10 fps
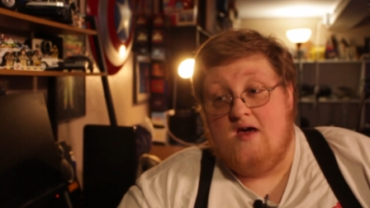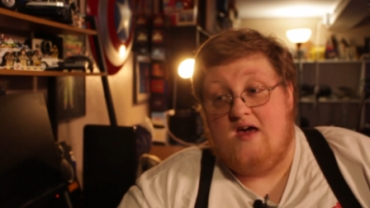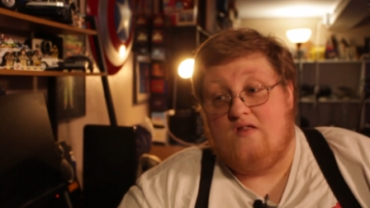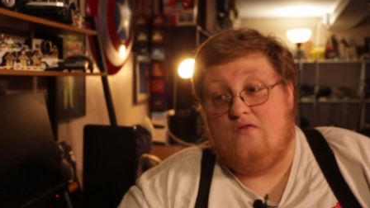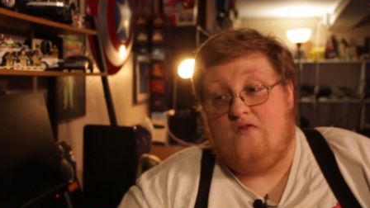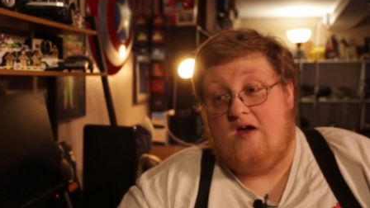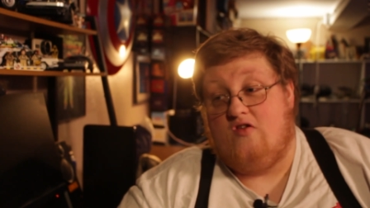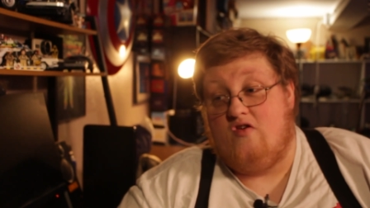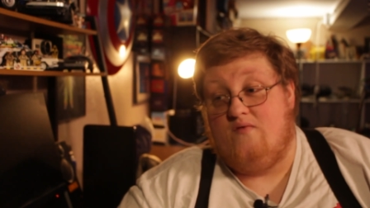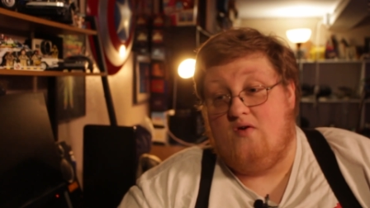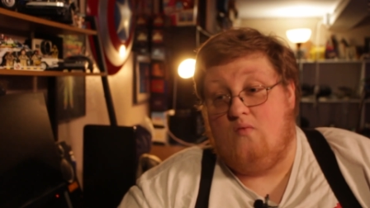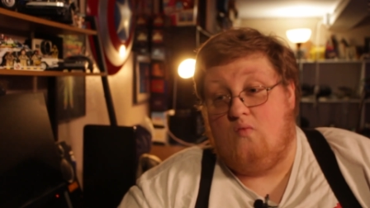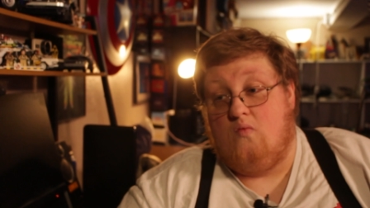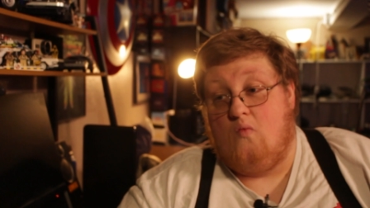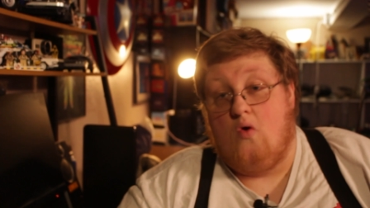in the face of a
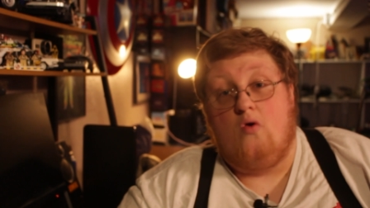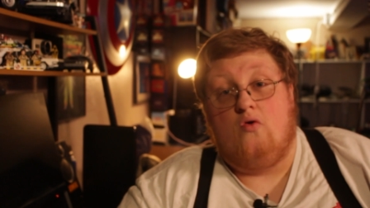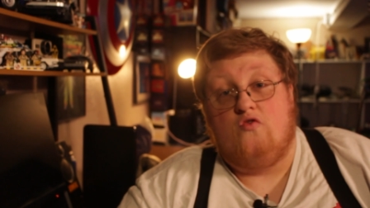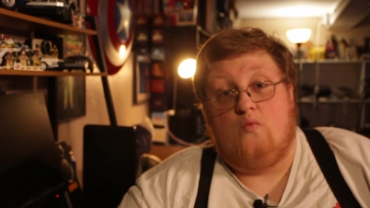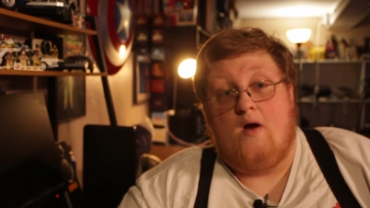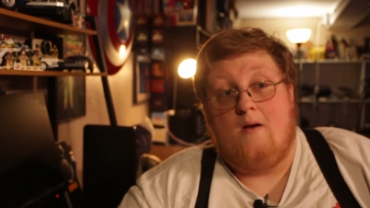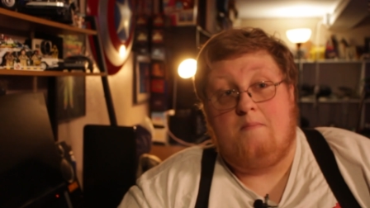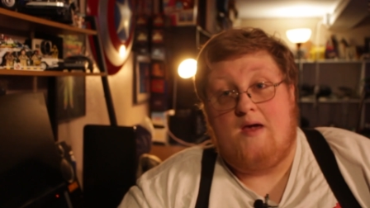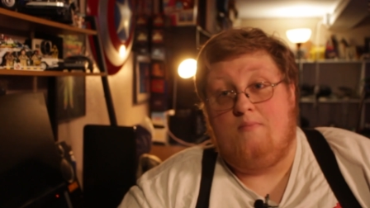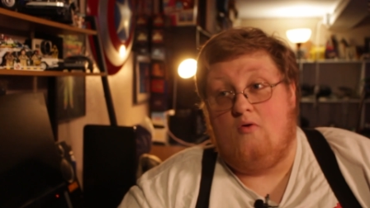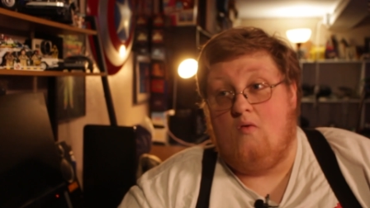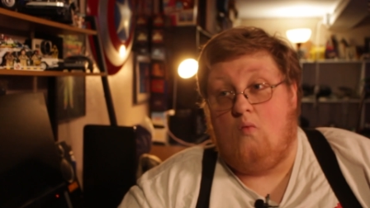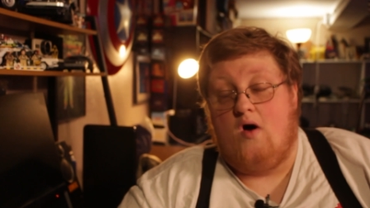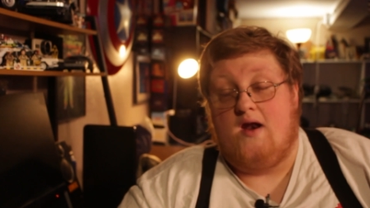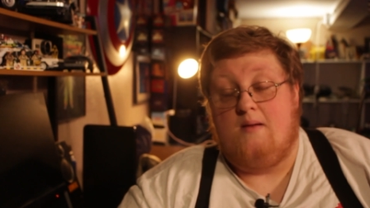world where people are
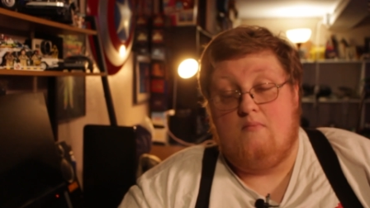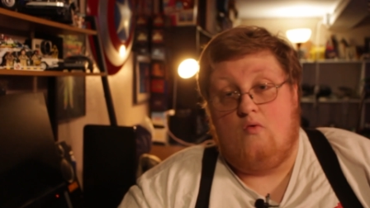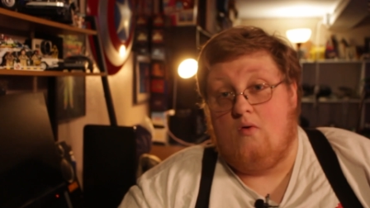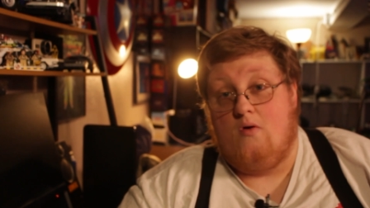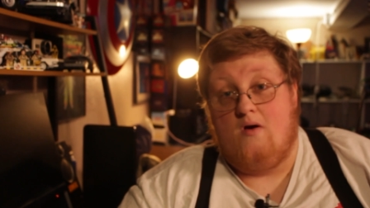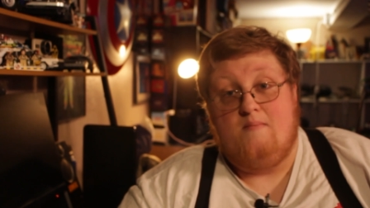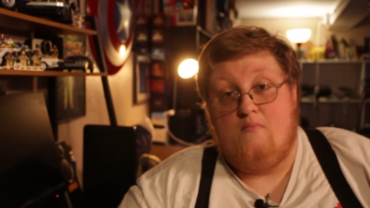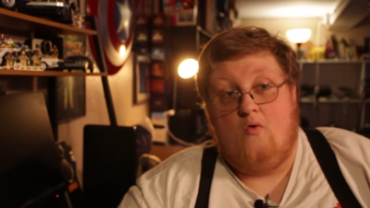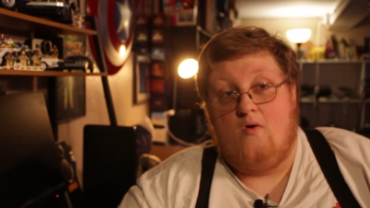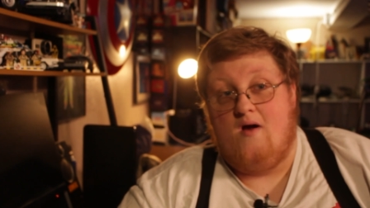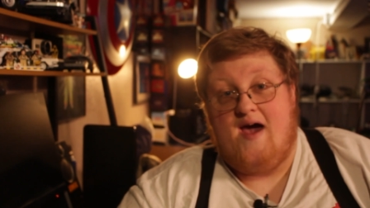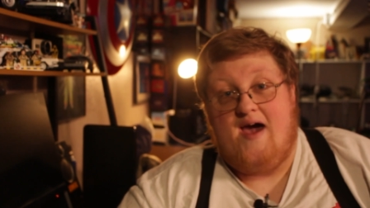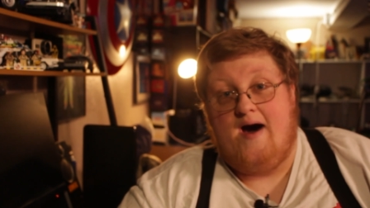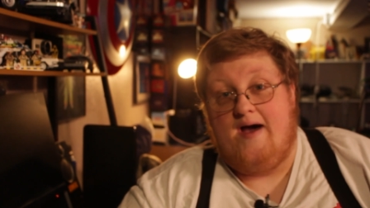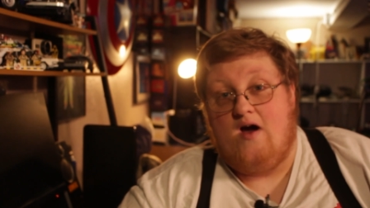wanting more and more
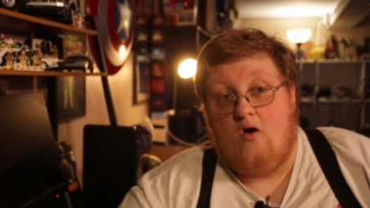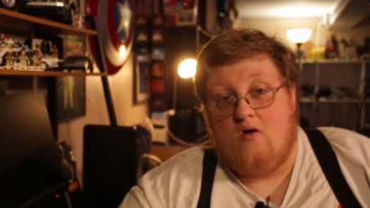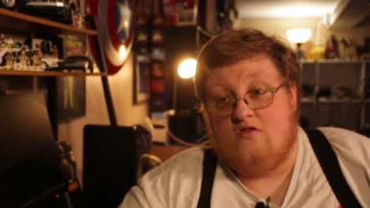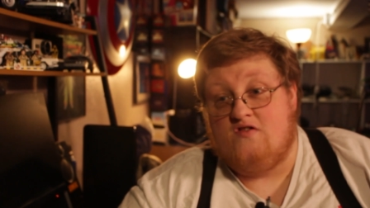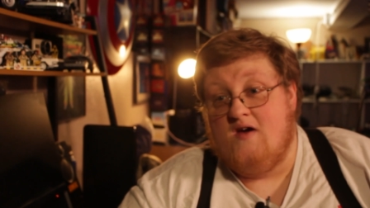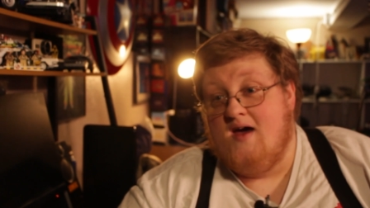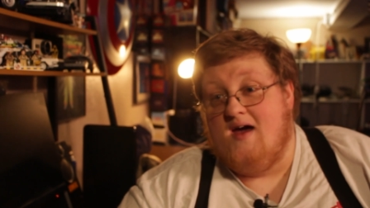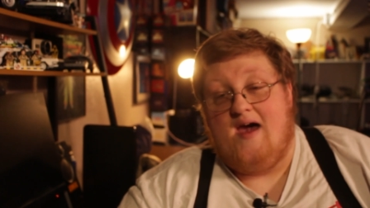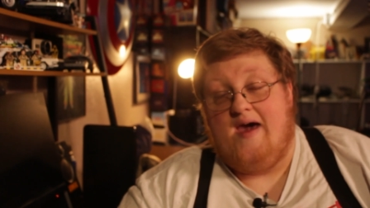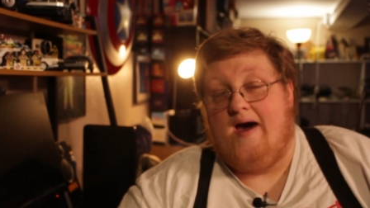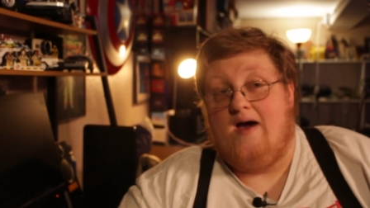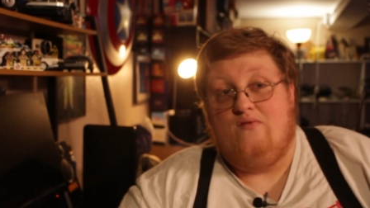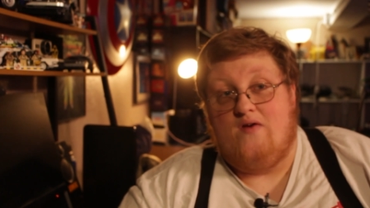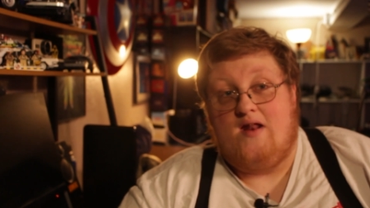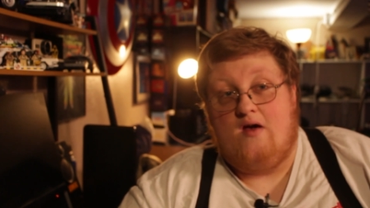AI art, AI
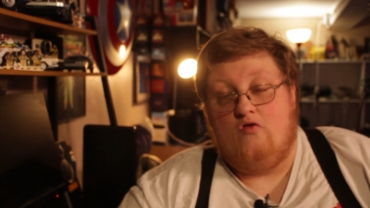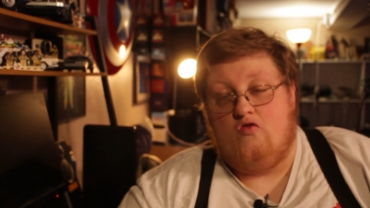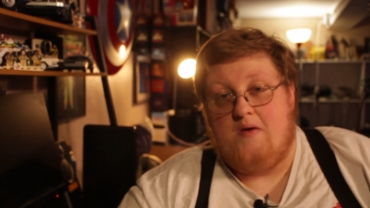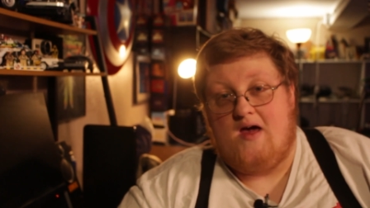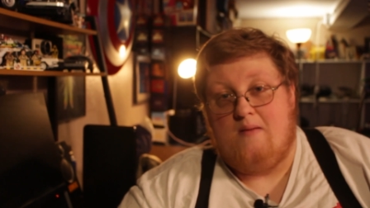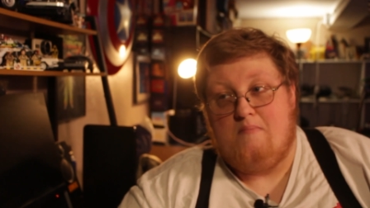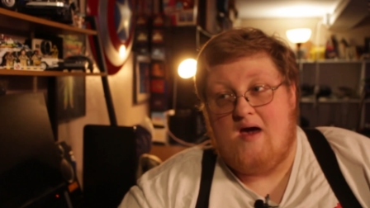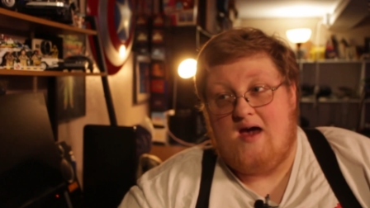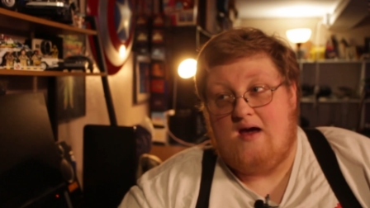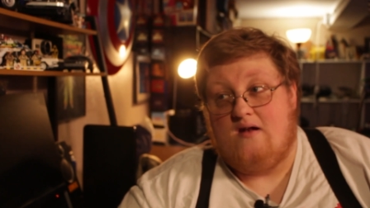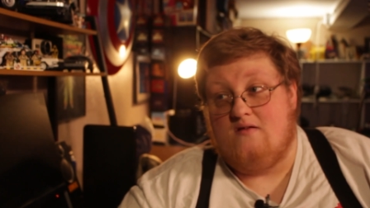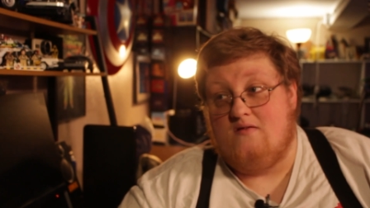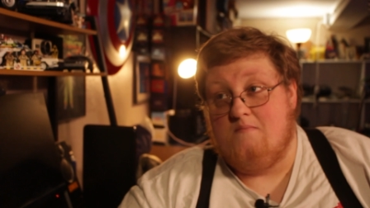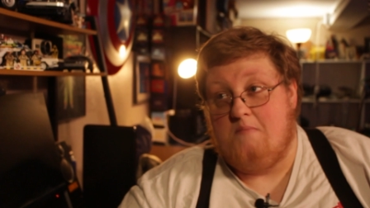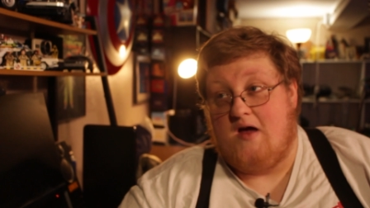videos being made
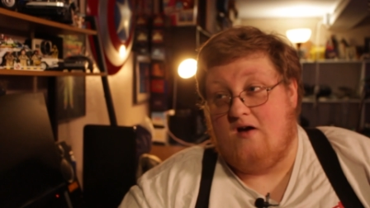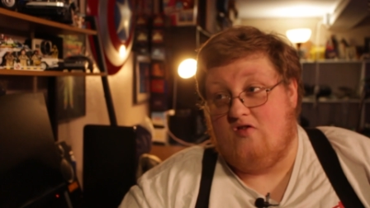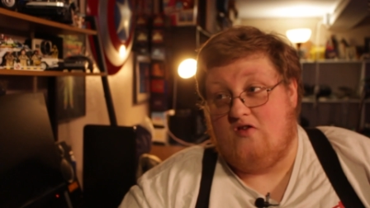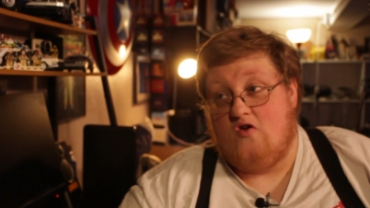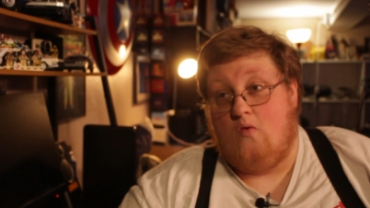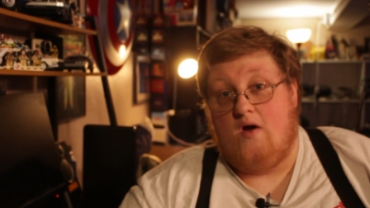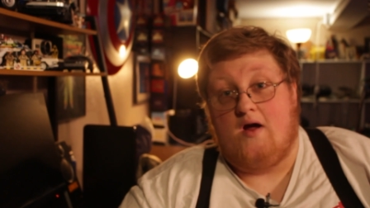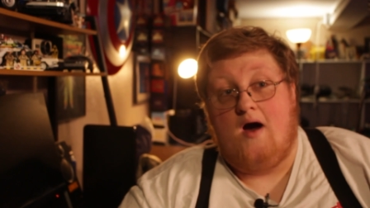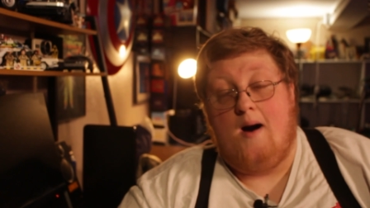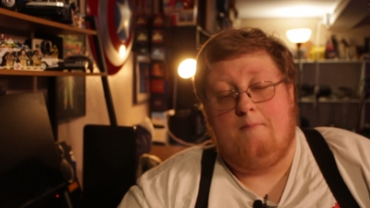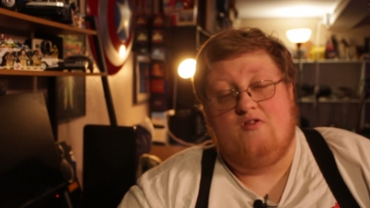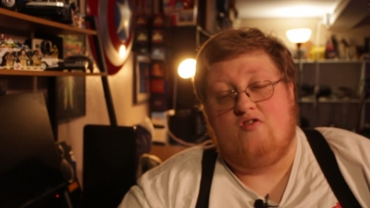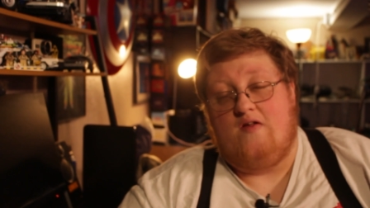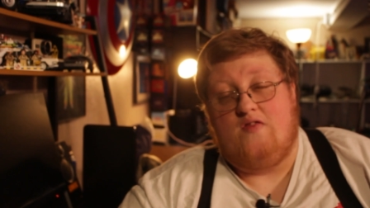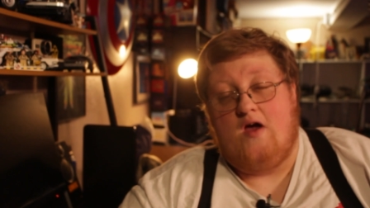because they don't want to
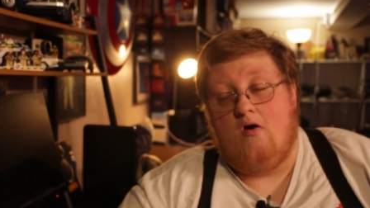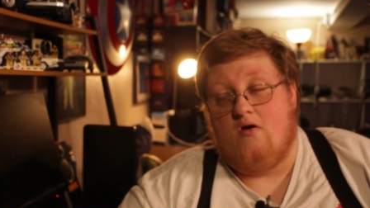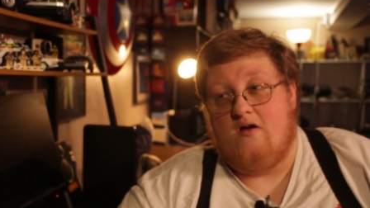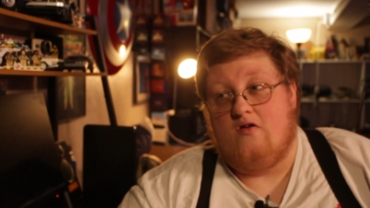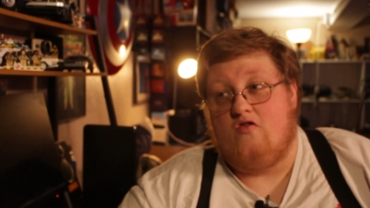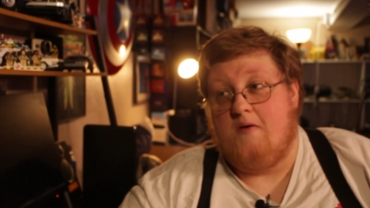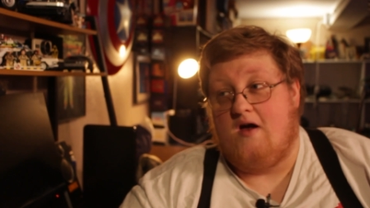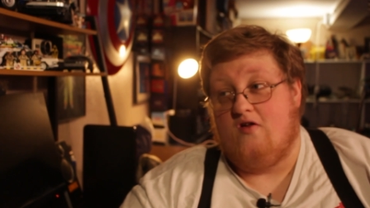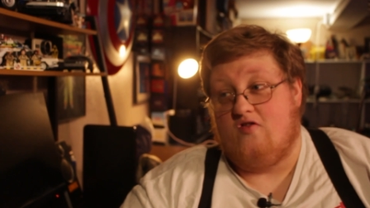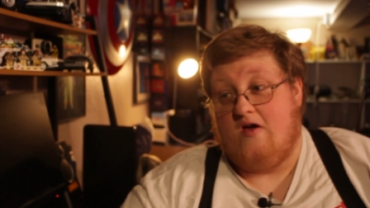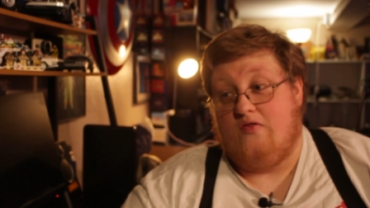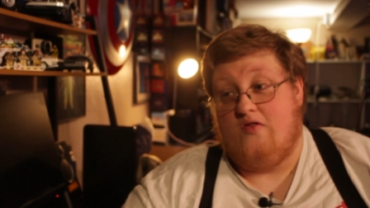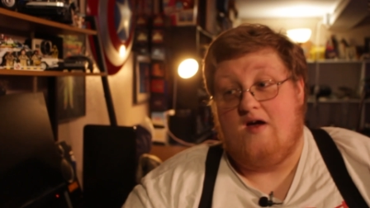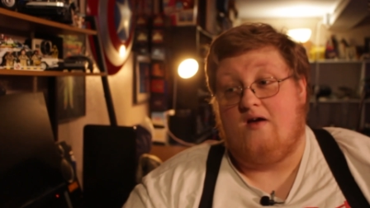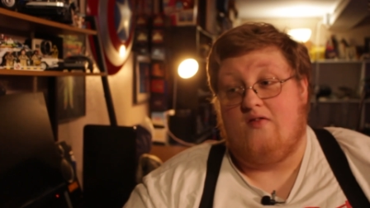compensate the artists, because they
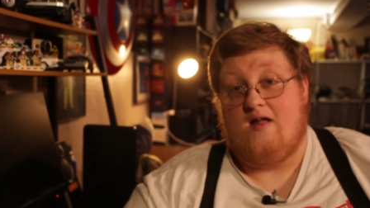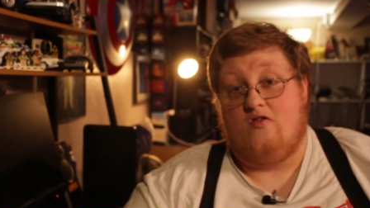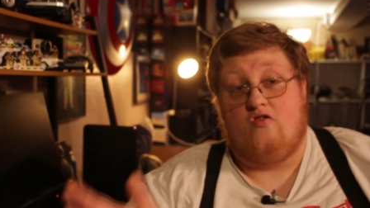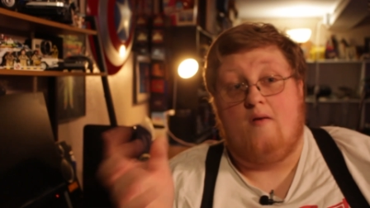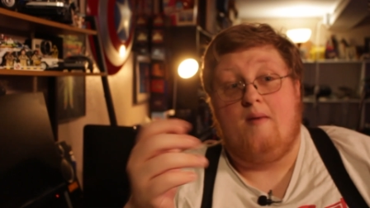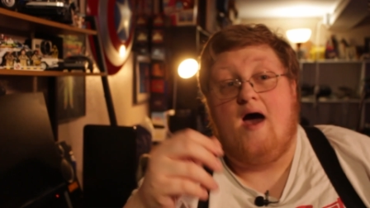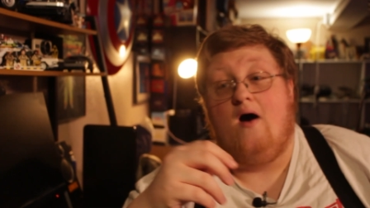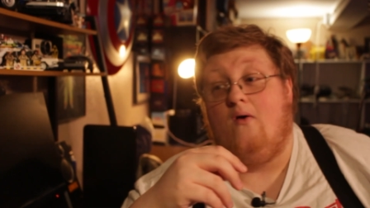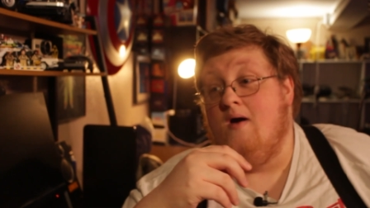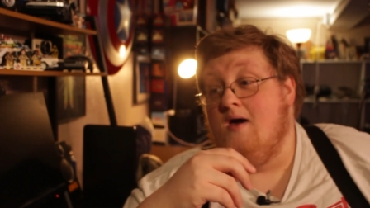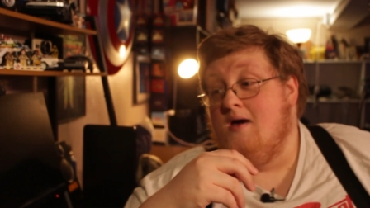think that somehow,